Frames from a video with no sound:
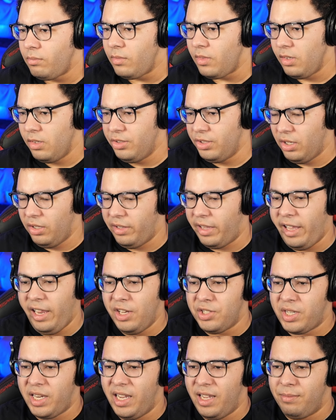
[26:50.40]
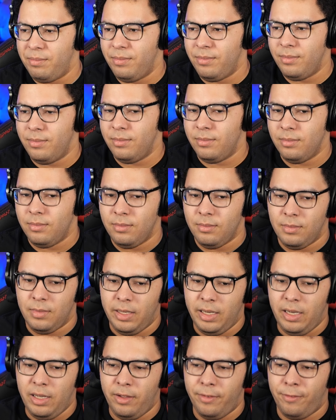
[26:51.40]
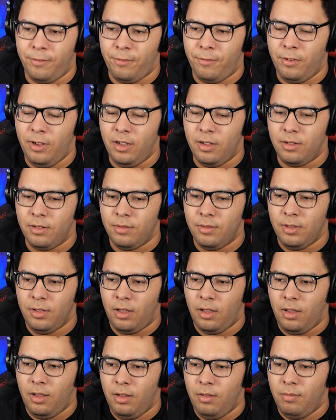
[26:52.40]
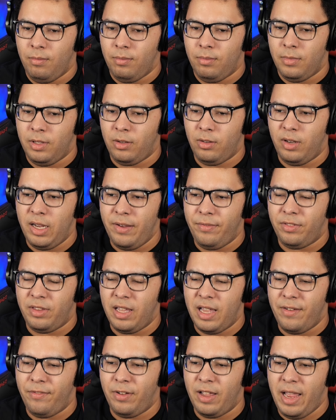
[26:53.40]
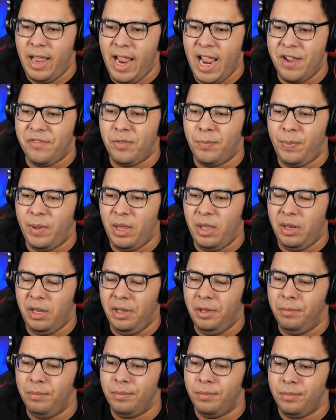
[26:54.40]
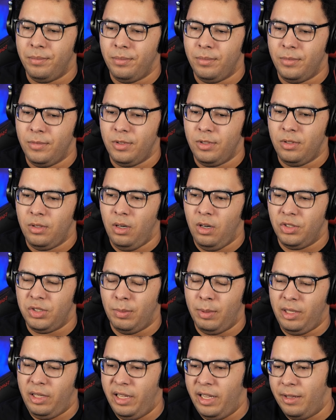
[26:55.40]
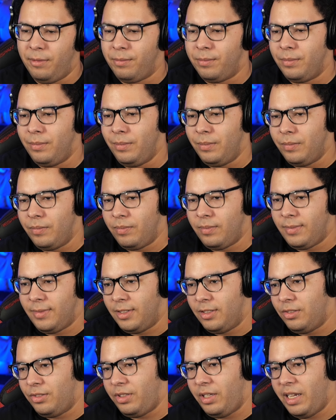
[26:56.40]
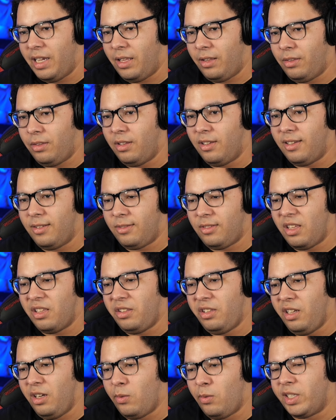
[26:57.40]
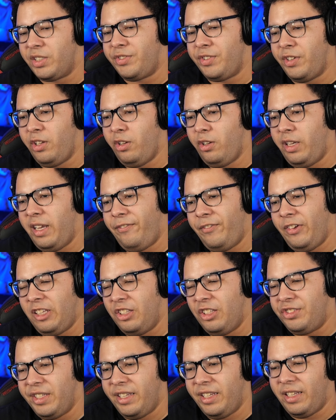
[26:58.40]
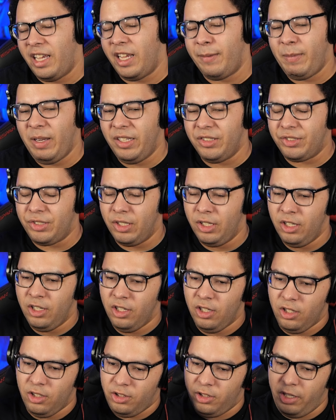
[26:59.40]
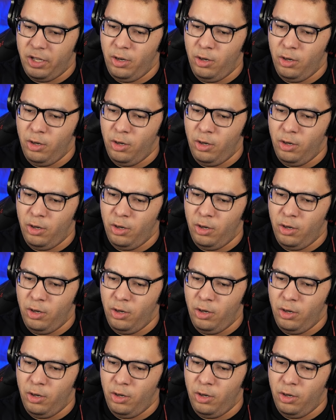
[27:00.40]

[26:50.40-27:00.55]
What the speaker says: So they each get, how the fuck? They're gonna have to have a half a penny or something like that. So yeah, the deal works for you. You get 50 cent. That means two